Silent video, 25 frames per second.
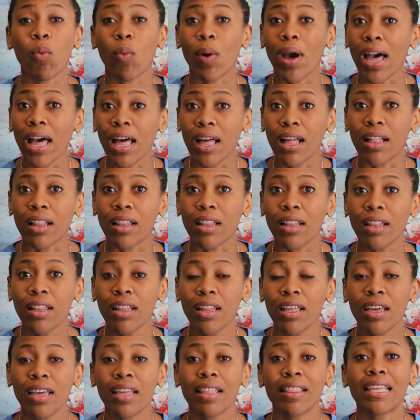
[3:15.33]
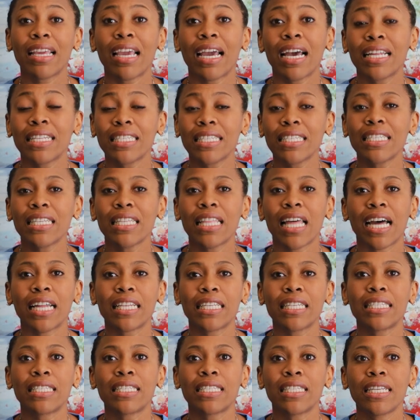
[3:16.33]
Well, the answer to
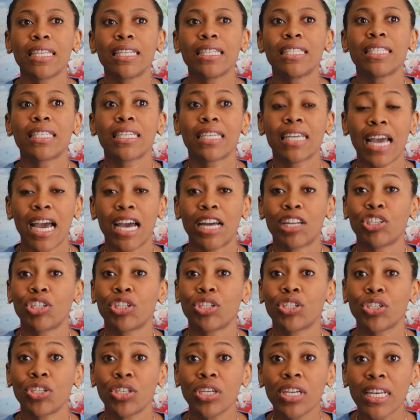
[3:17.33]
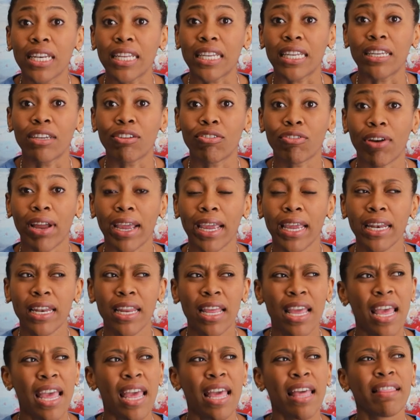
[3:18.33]
that is to catch it early, right?
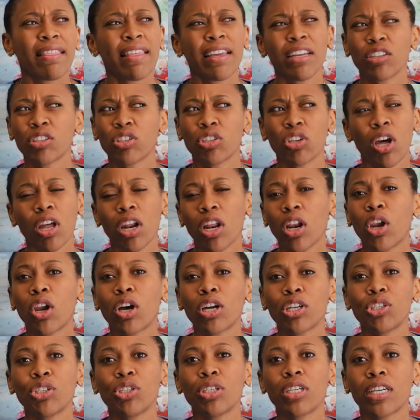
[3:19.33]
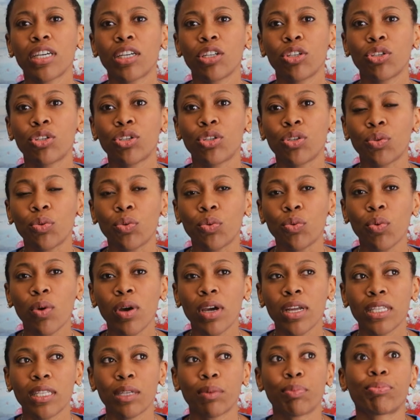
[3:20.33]
There's not a lot you can do
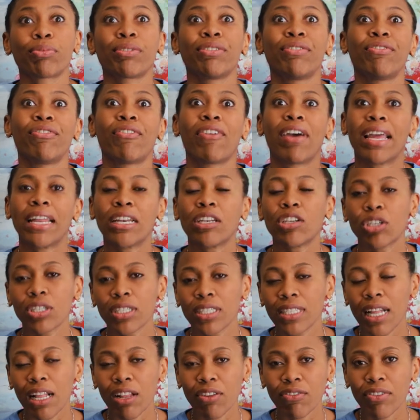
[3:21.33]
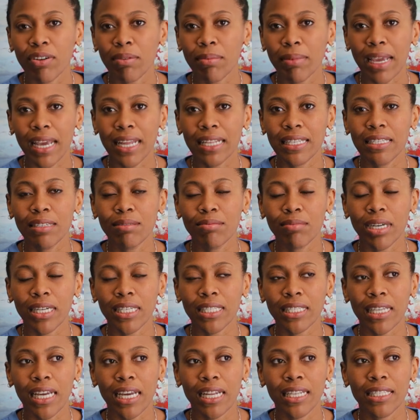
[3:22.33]
to prevent yourself from getting
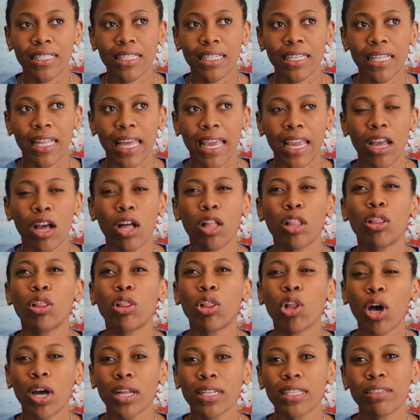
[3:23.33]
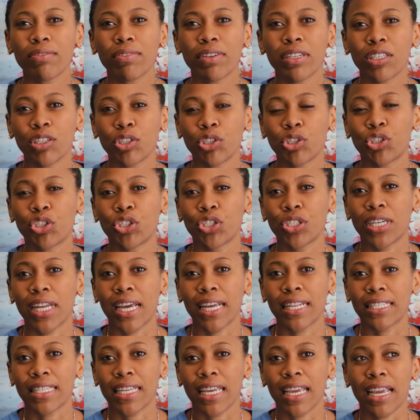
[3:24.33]
breast cancer. A lot of it is
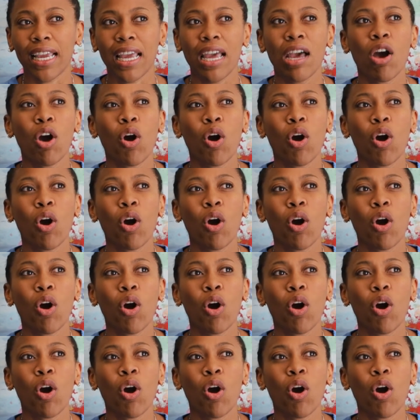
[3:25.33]
genetic